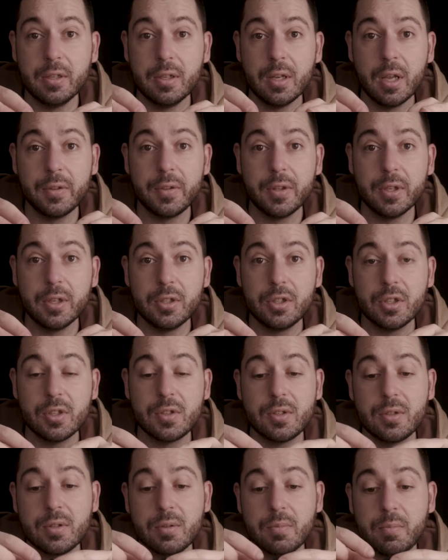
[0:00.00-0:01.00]
nothing,
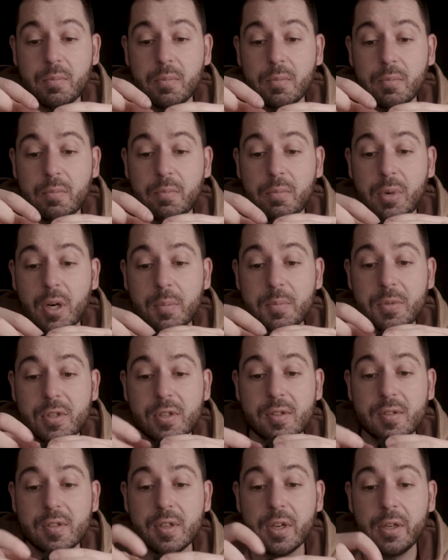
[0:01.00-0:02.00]
just pops
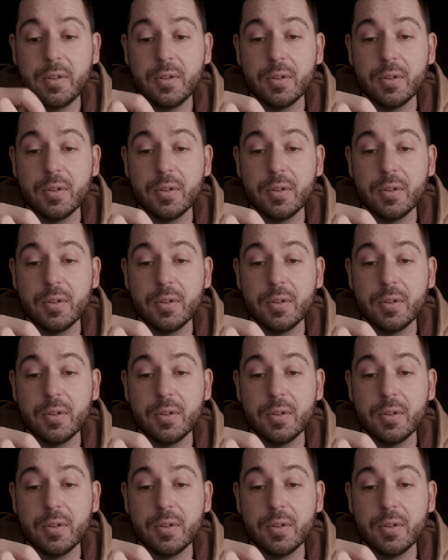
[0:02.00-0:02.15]
inside.